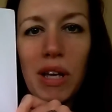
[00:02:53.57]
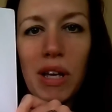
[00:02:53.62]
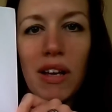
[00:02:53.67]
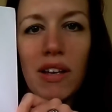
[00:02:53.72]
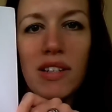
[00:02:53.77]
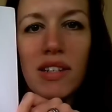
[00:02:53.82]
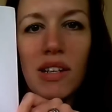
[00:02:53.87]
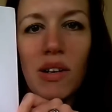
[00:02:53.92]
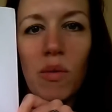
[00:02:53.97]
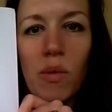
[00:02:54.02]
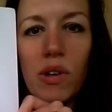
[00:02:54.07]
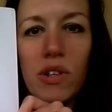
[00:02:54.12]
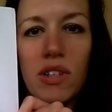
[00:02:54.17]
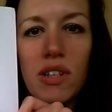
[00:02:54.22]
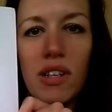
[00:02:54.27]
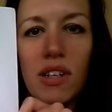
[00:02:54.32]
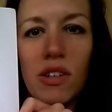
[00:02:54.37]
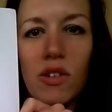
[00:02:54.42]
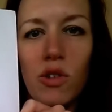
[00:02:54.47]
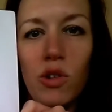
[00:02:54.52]
because there
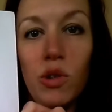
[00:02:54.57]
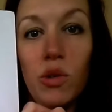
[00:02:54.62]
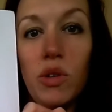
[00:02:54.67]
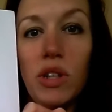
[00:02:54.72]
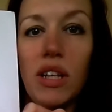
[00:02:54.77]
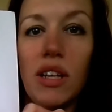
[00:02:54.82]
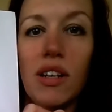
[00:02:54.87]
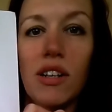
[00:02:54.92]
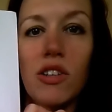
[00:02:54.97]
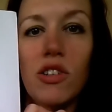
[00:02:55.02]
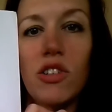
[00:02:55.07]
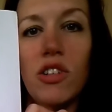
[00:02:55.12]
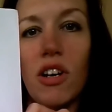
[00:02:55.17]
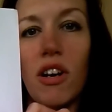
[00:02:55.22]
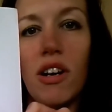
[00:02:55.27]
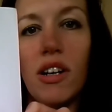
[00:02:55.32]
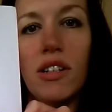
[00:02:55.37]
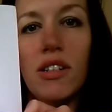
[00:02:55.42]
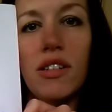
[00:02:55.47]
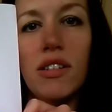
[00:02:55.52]
was a New Year
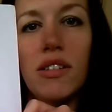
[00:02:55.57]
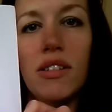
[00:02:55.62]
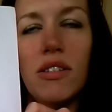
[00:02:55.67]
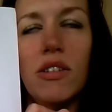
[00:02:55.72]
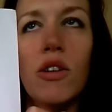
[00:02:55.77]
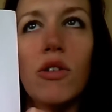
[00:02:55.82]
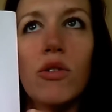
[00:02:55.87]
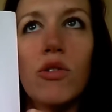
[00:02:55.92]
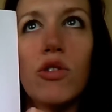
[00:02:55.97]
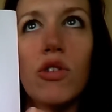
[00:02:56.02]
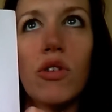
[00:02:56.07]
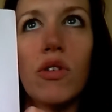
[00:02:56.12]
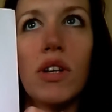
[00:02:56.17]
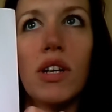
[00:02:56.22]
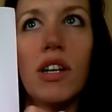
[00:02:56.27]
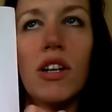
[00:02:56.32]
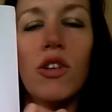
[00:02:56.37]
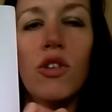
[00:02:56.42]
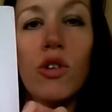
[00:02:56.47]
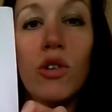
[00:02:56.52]
start,
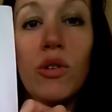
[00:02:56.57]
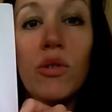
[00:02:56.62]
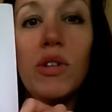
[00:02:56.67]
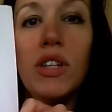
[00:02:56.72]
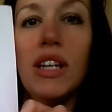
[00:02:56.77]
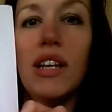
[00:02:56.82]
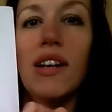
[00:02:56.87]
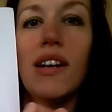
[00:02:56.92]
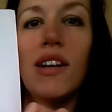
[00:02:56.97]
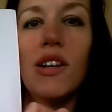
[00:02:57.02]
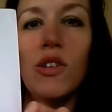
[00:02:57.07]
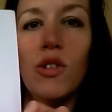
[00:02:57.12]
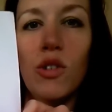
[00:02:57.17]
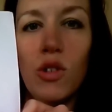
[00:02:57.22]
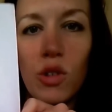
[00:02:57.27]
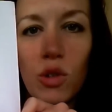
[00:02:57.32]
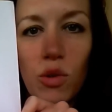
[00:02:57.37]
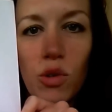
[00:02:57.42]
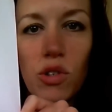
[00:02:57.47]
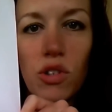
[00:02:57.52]
a New Year,
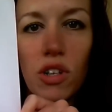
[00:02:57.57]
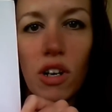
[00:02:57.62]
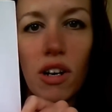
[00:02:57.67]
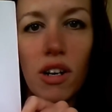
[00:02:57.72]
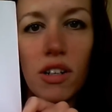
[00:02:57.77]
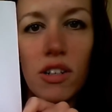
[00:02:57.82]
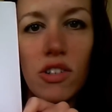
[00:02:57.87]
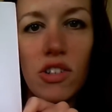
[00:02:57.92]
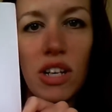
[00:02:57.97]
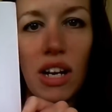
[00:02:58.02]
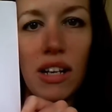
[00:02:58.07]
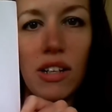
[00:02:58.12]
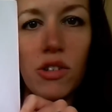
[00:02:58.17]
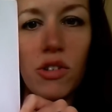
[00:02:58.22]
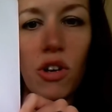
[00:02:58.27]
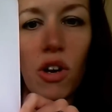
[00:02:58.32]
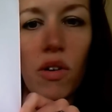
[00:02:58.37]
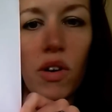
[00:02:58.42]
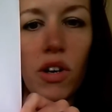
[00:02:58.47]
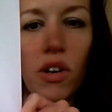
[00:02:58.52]
New Start
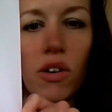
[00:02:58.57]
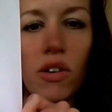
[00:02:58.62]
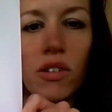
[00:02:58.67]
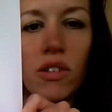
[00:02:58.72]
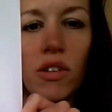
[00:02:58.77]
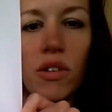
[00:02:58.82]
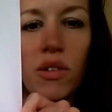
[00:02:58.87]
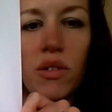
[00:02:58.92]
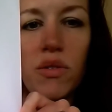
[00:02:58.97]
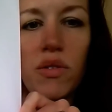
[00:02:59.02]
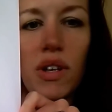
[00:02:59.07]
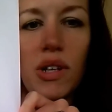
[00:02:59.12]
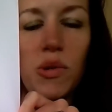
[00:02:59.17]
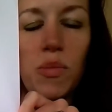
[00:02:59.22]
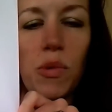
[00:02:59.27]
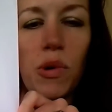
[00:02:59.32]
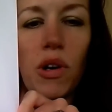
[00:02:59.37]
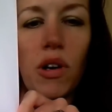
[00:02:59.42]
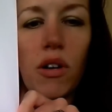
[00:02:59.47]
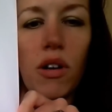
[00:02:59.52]
challenge going on the
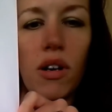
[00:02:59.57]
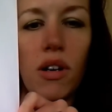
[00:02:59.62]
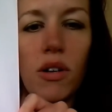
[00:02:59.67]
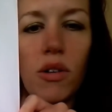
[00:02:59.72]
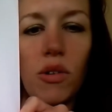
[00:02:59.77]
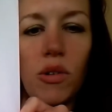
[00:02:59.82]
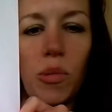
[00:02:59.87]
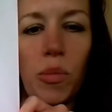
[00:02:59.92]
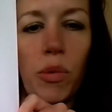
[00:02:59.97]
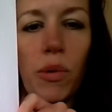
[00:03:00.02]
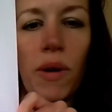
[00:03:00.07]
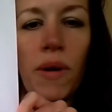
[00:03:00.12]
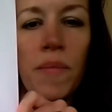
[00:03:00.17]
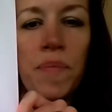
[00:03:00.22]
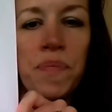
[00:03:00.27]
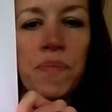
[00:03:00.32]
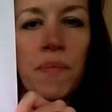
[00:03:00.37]
Facebook group.